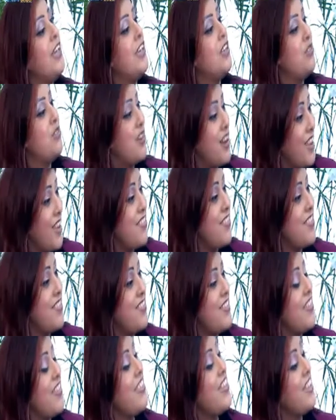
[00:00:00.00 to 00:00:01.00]
Your
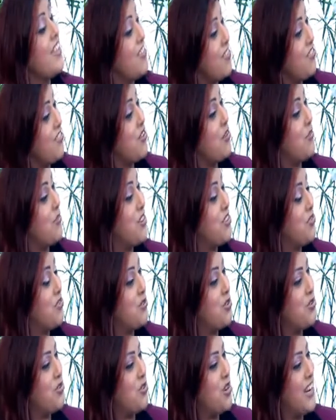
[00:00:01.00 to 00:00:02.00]
Excellency, thank you so much
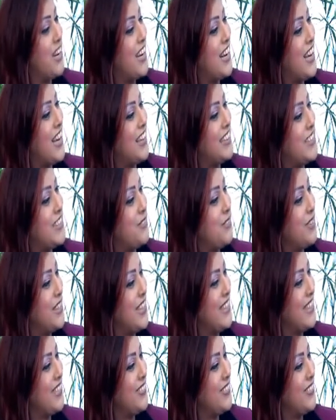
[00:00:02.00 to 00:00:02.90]
for joining Nile TV.